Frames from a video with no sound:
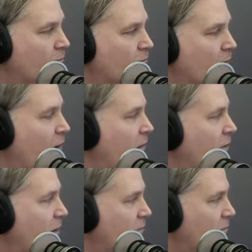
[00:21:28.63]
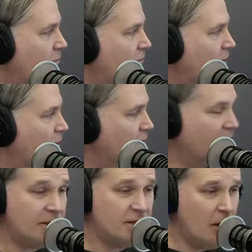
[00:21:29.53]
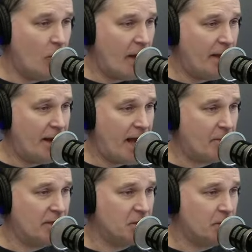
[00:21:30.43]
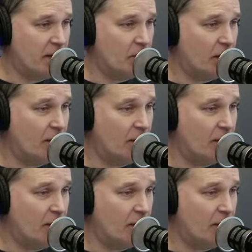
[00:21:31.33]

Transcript: All right, well, let us know when that happens, by the way.